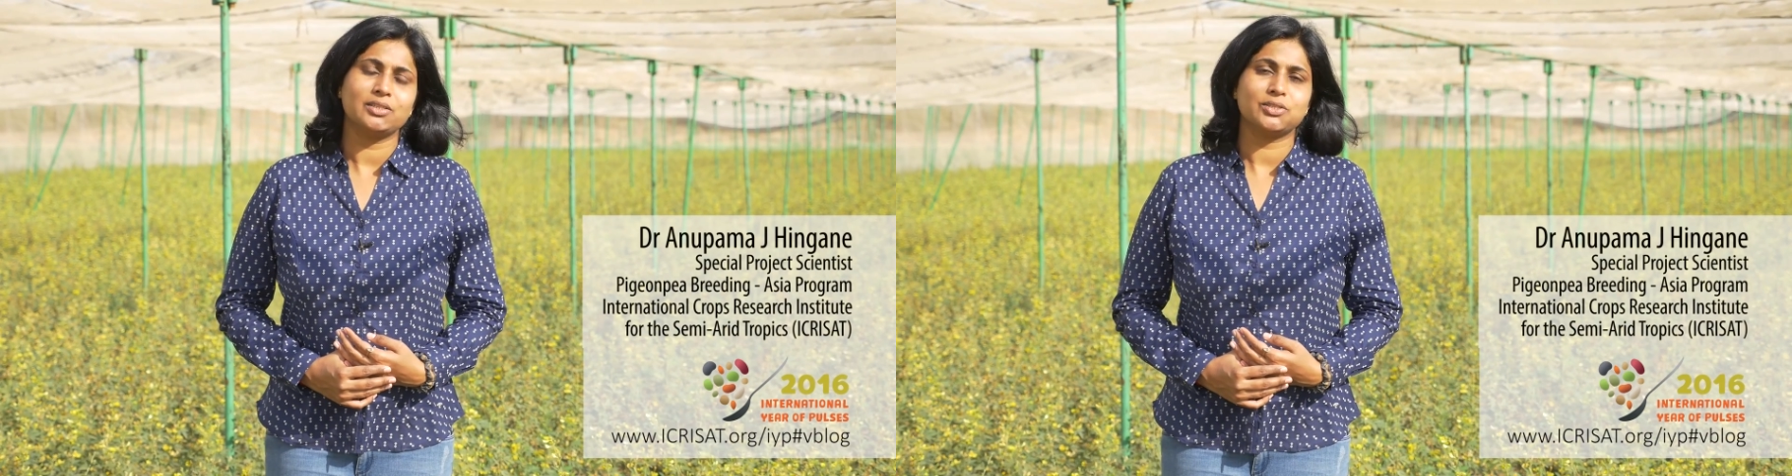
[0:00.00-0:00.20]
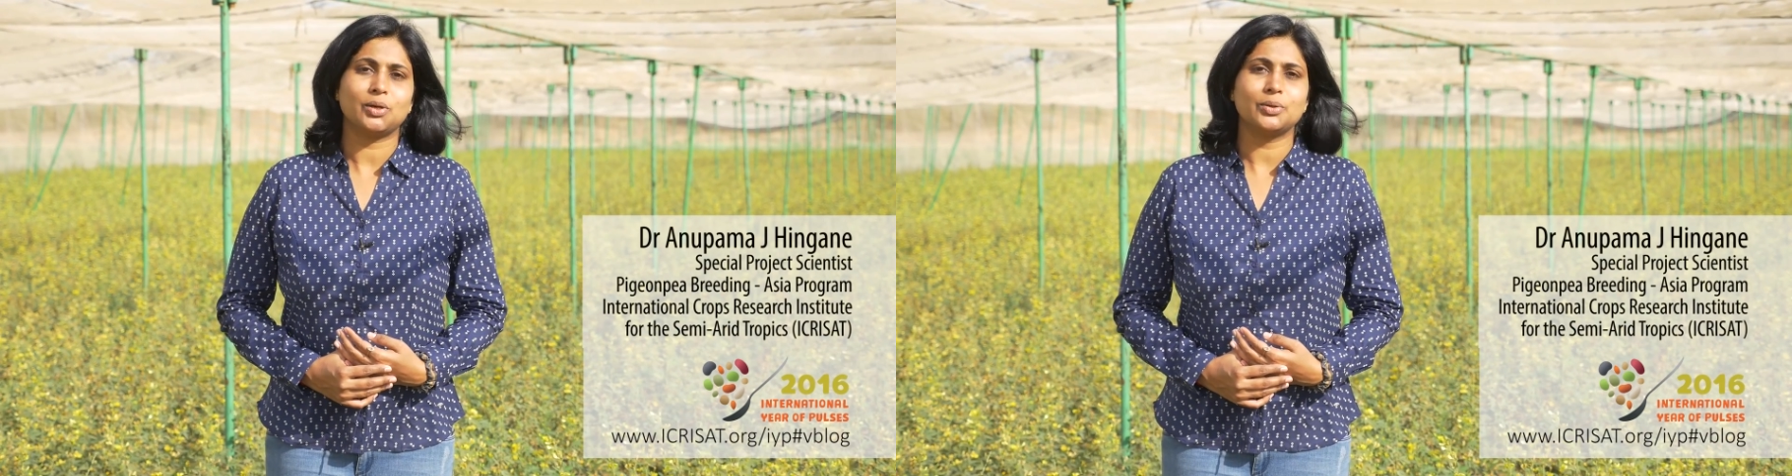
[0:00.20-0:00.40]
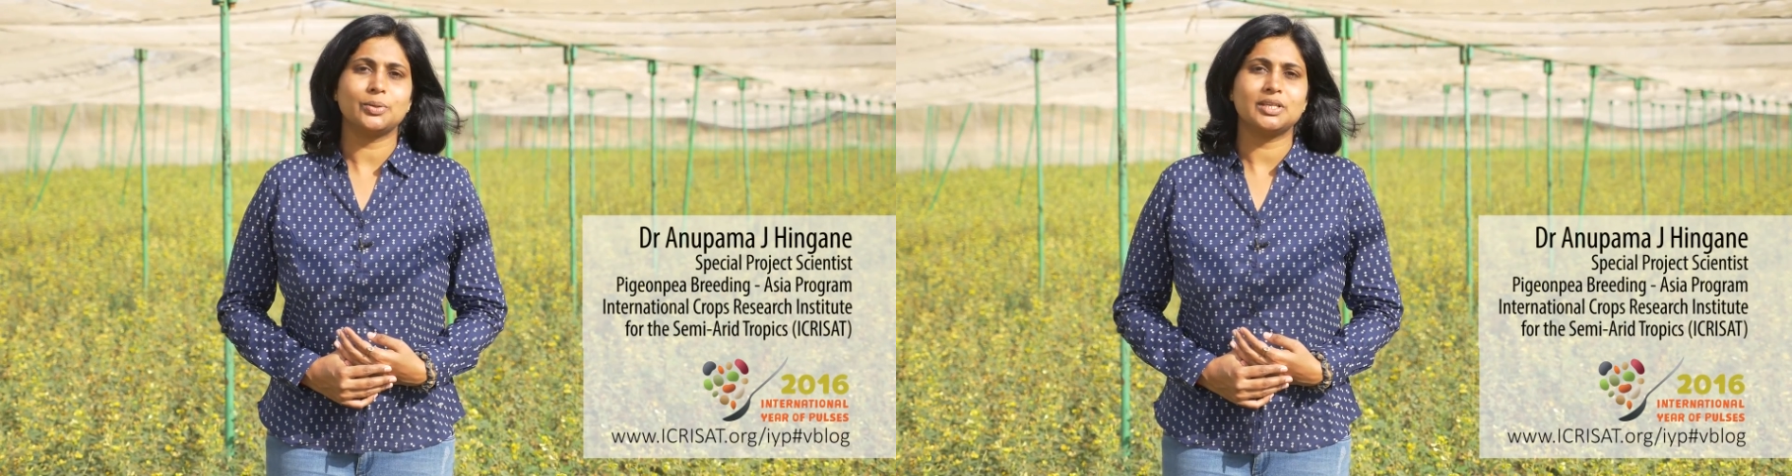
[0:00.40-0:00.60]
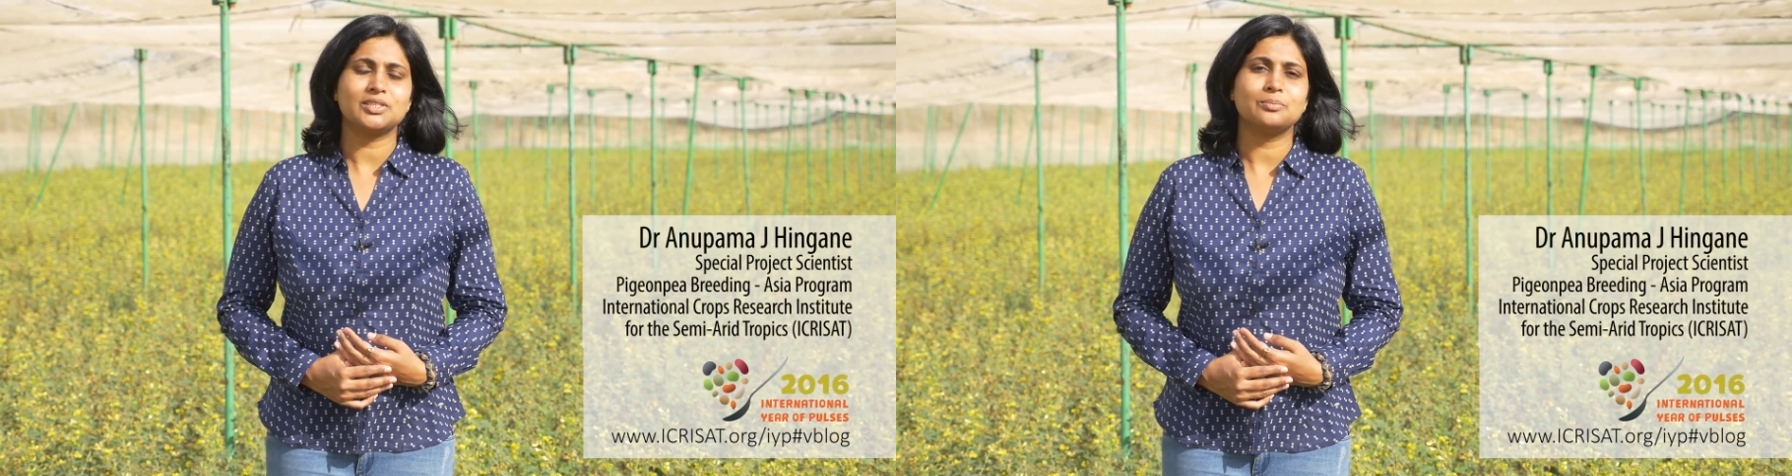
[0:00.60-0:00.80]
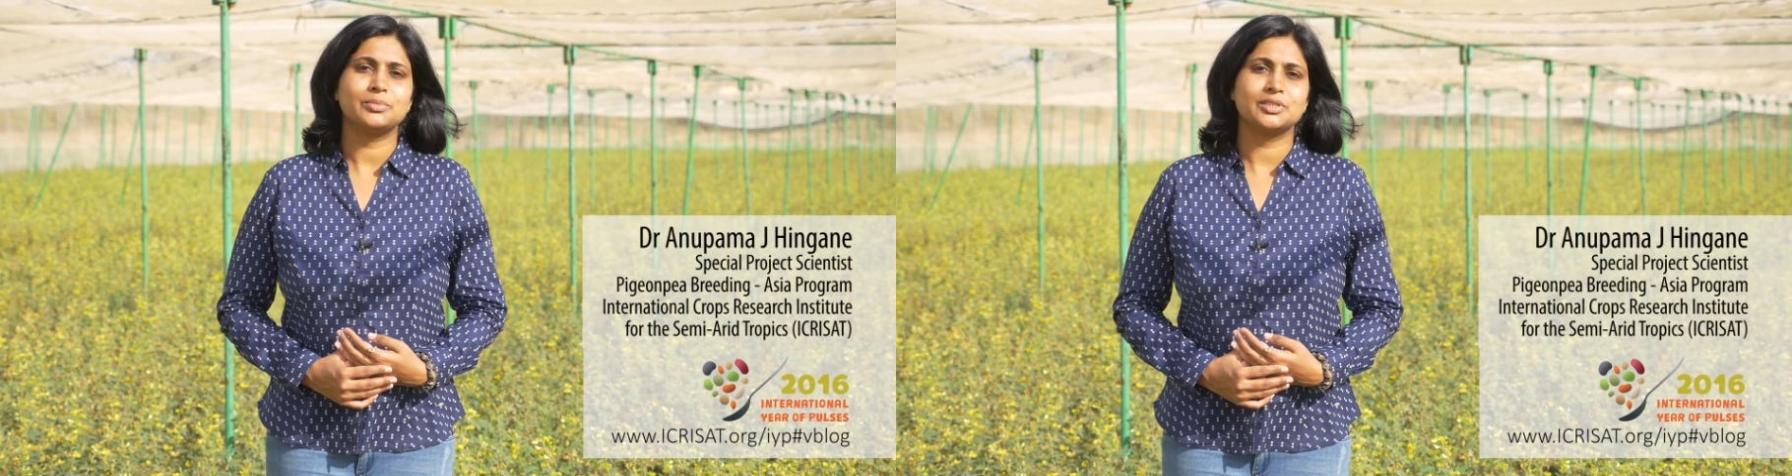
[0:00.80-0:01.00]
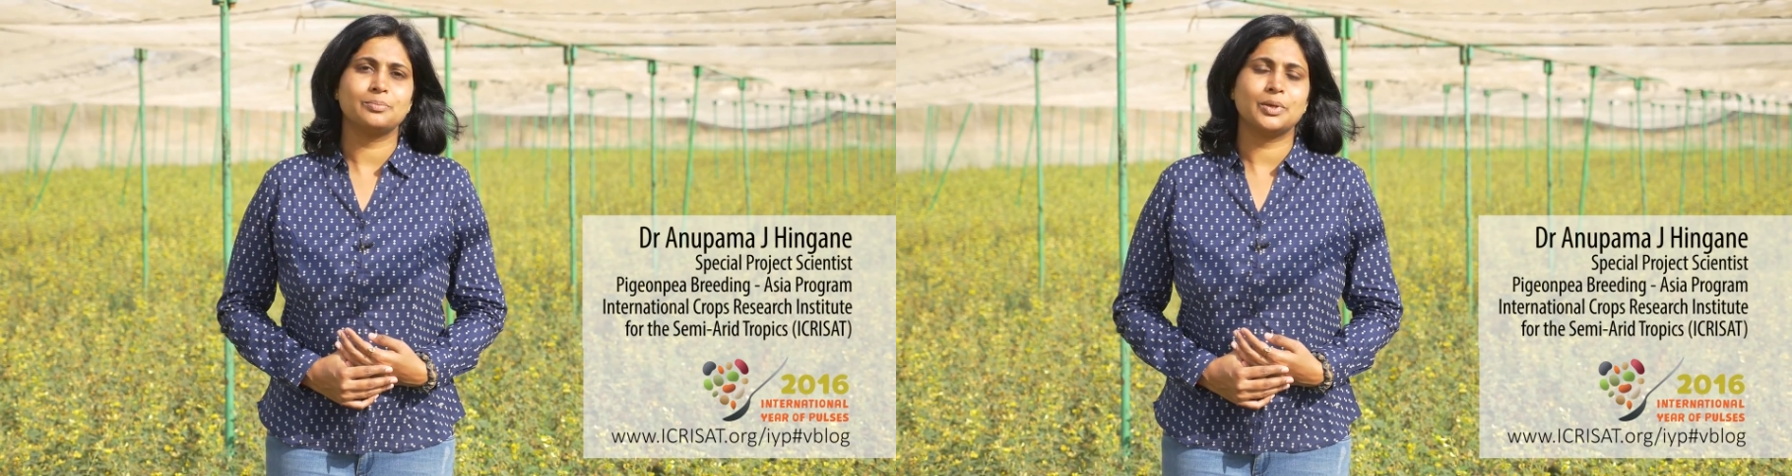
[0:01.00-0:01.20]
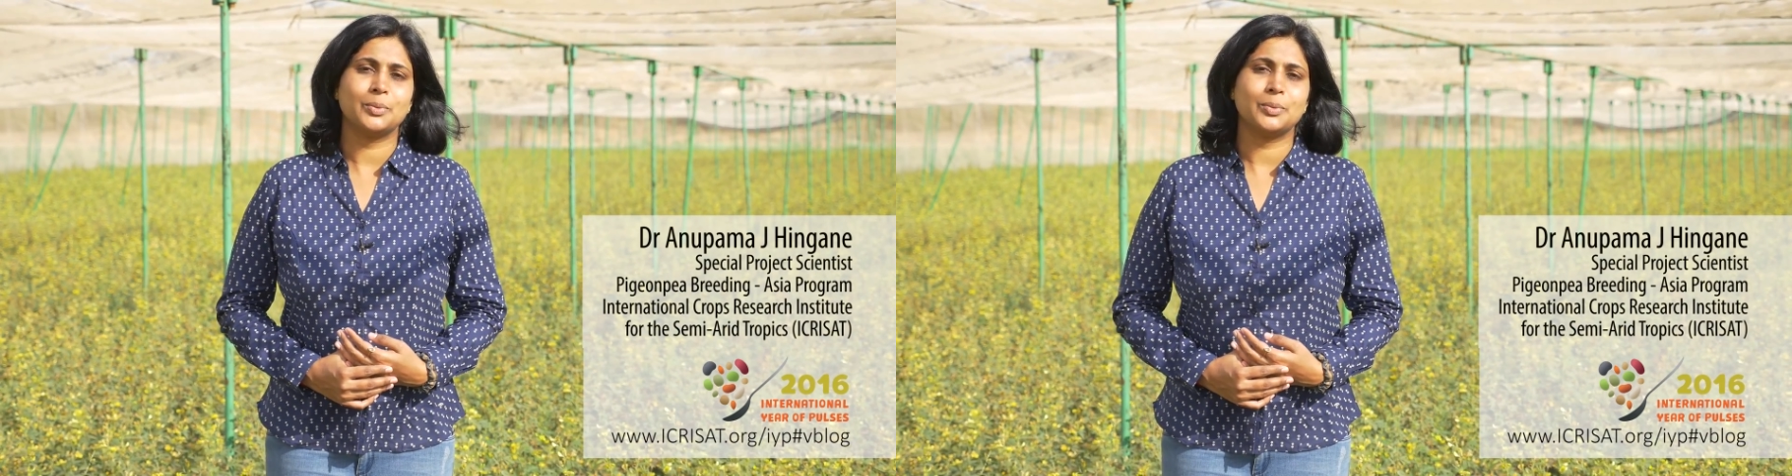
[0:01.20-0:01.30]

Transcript: short duration pigeon pea